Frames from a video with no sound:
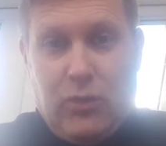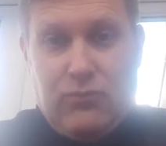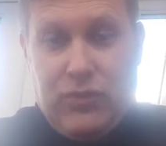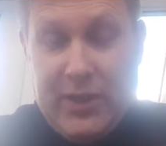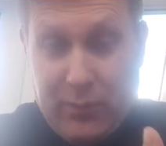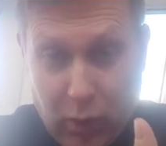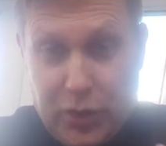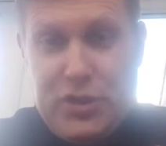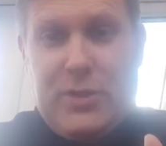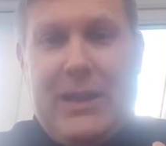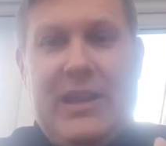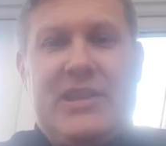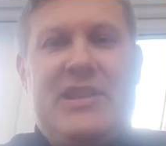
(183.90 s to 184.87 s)

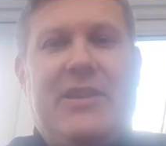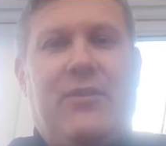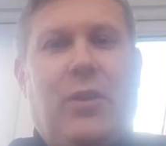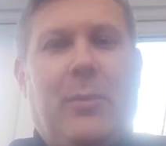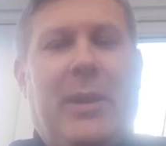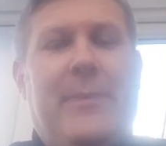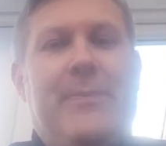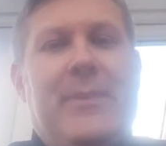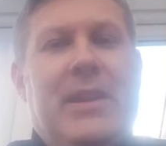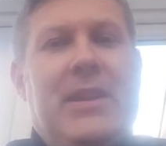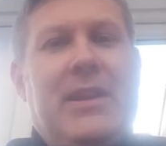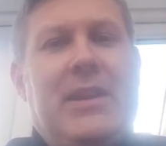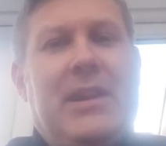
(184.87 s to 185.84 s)
rewatchability from it,
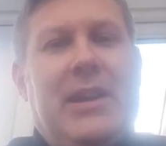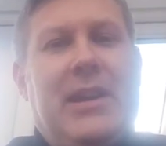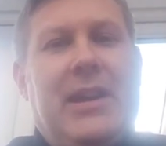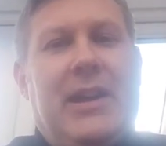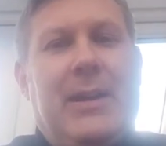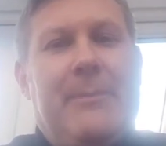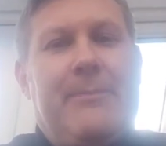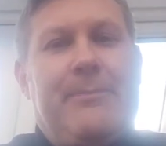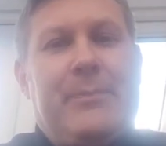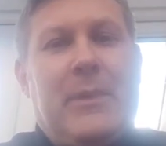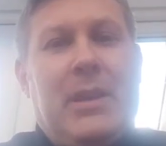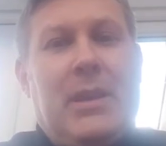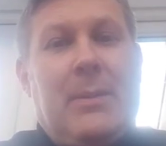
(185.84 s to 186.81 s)

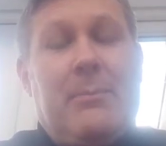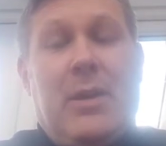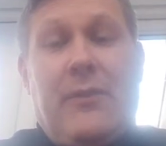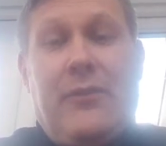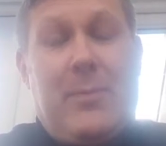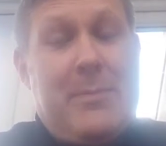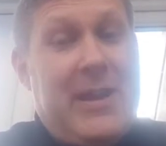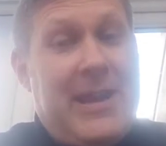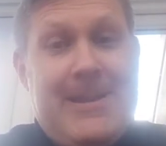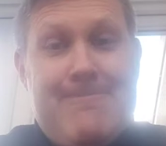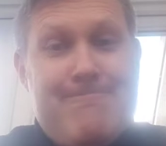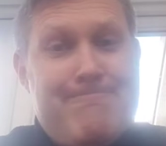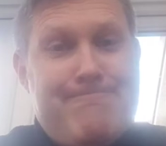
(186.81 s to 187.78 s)
but for
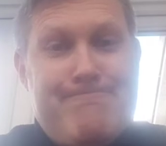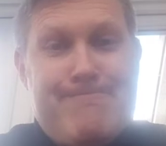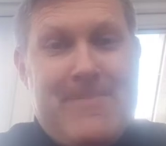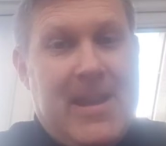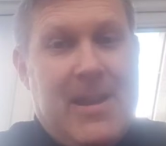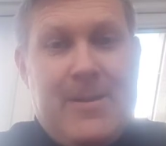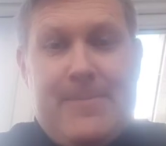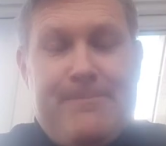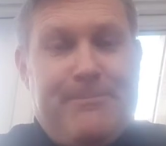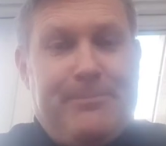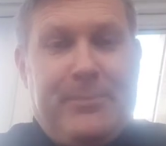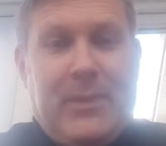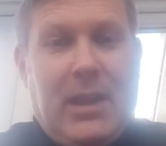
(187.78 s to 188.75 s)
me, no,
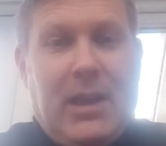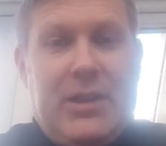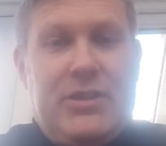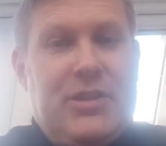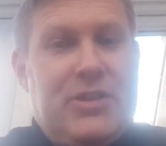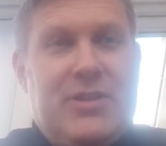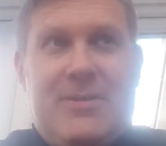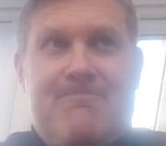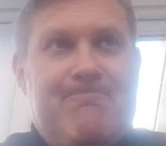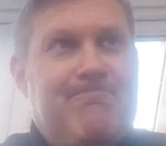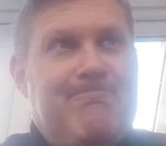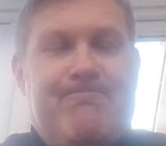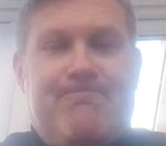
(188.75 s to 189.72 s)
I just
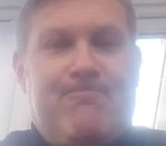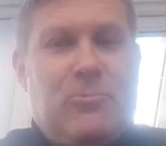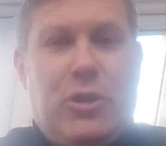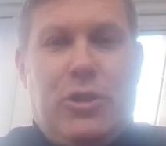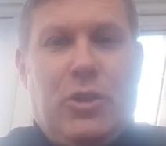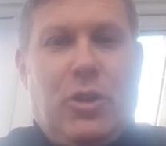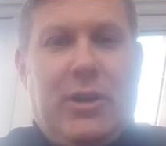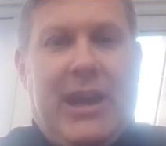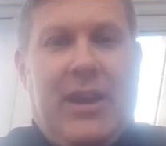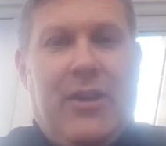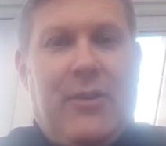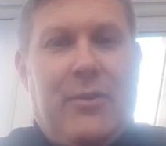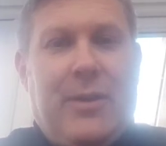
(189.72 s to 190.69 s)
could not
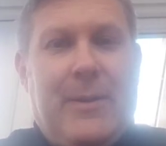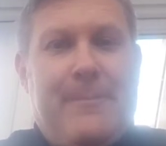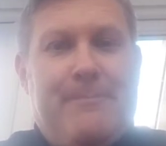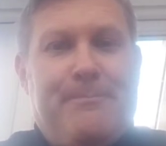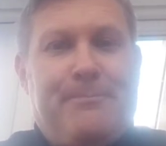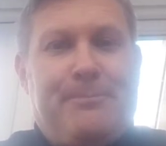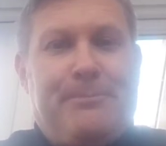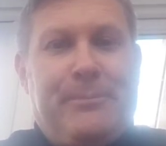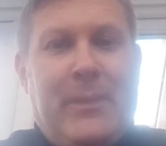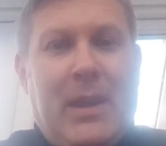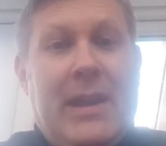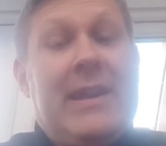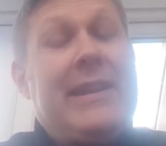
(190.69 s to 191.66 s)
get through it.
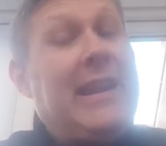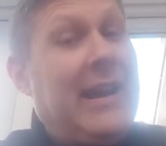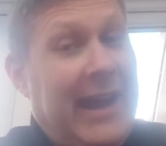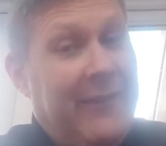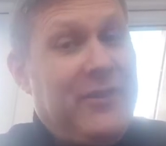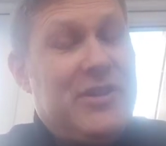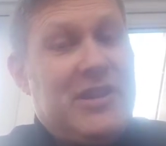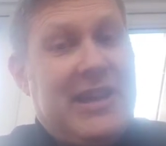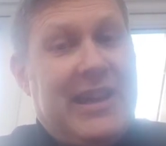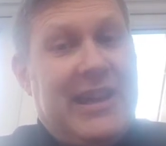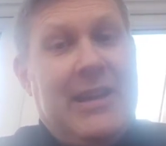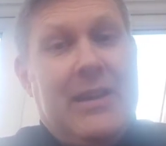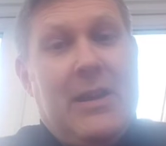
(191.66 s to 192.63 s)
Now, I have to
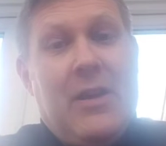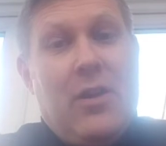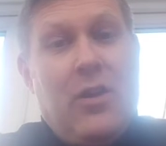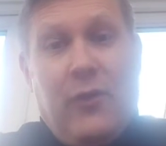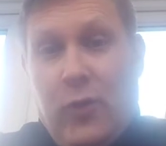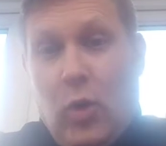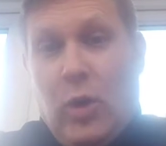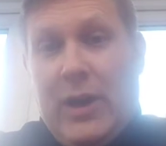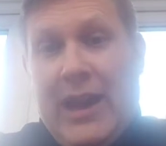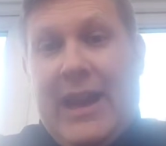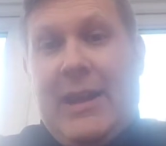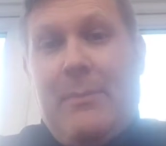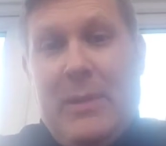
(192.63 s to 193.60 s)
say the
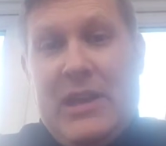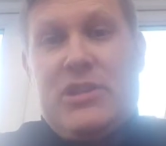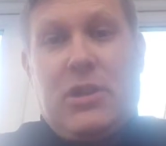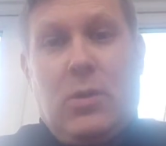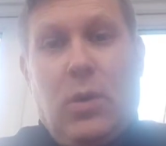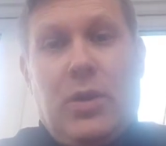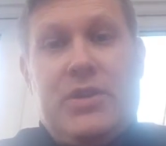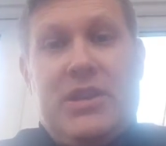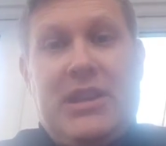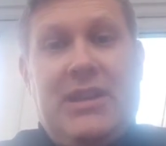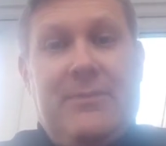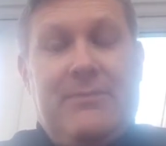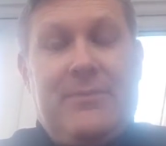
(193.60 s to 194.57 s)
4K picture
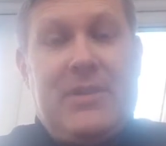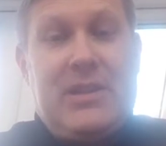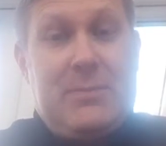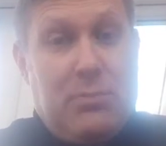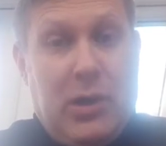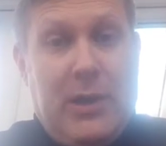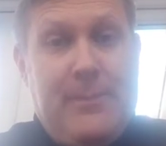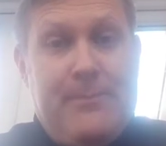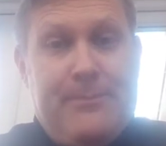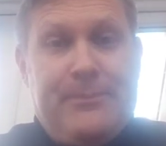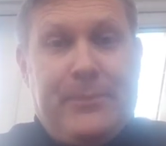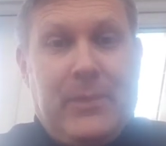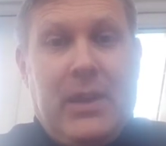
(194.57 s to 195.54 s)
quality is brilliant.
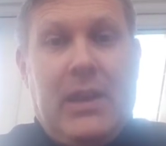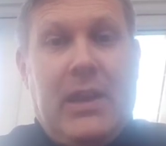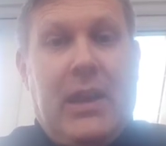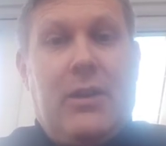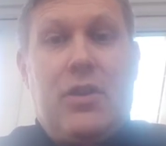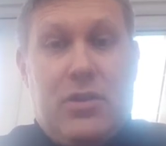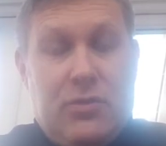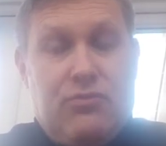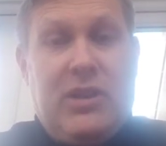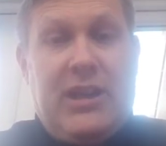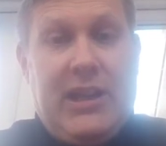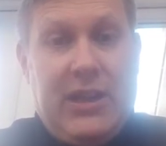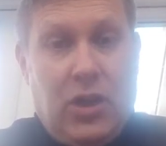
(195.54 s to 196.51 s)
You know, it was a
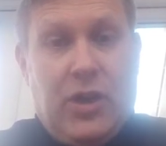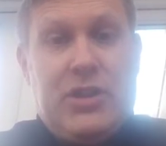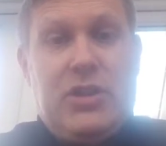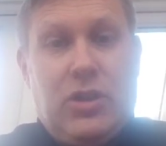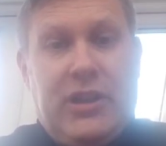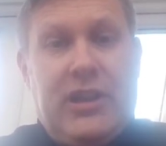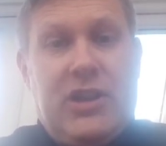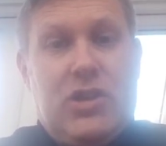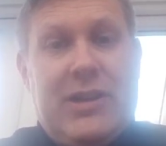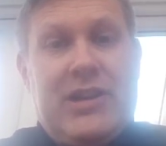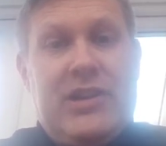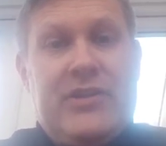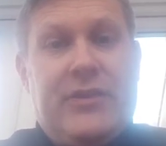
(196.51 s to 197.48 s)
really nice looking
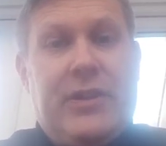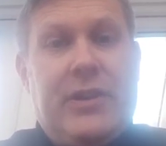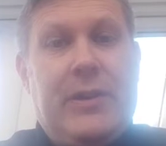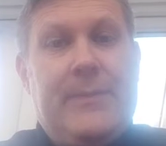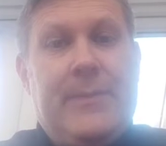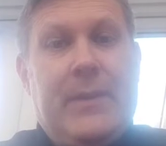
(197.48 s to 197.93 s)
transfer.